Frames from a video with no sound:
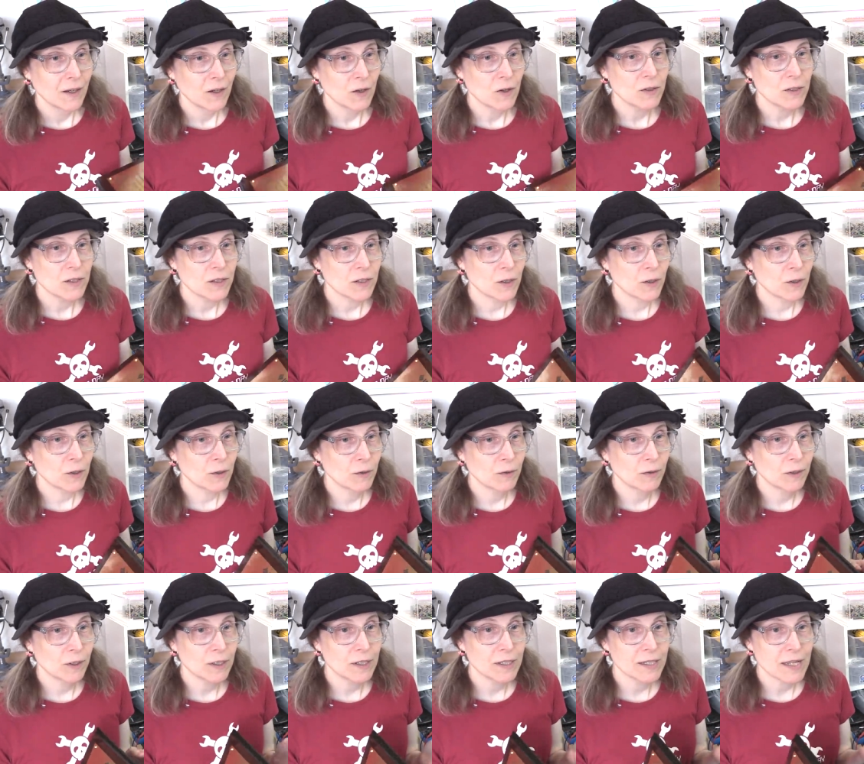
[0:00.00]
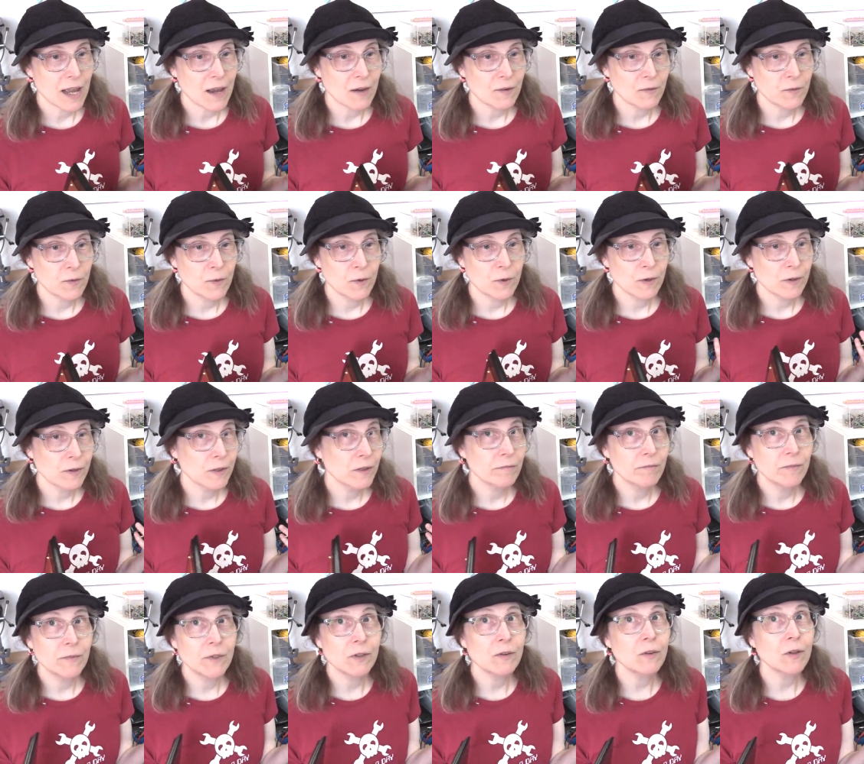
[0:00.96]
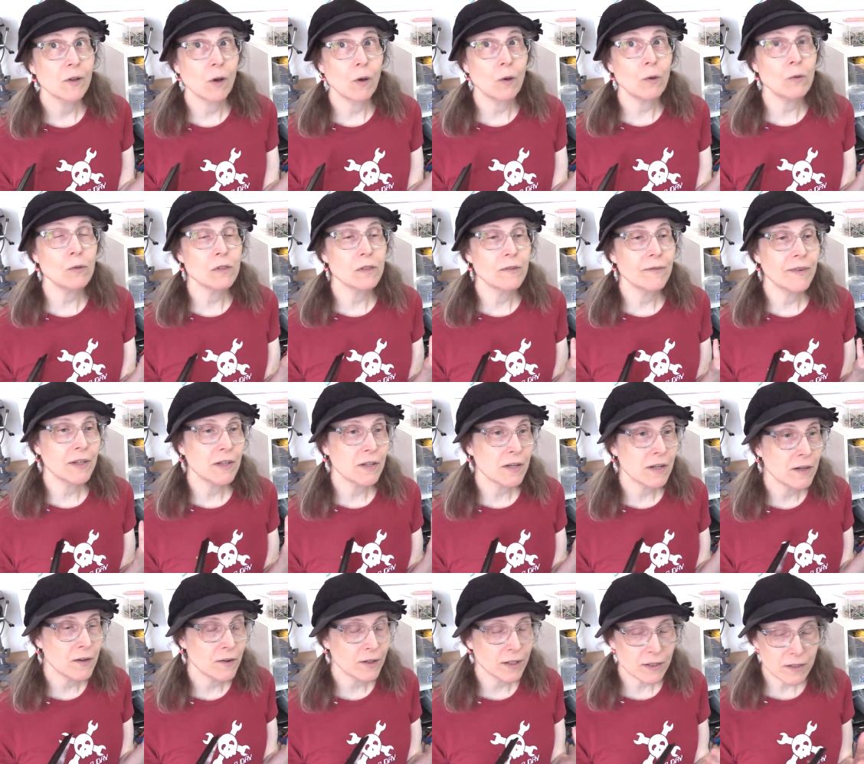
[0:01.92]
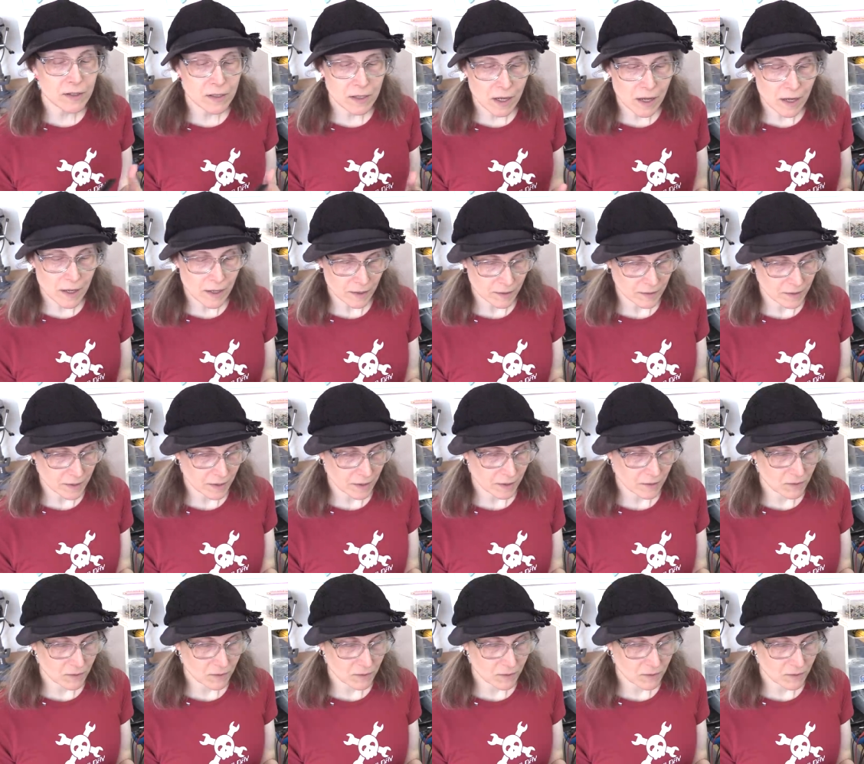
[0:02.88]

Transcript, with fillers: also looks out for the, you know, the goals of engineering and science.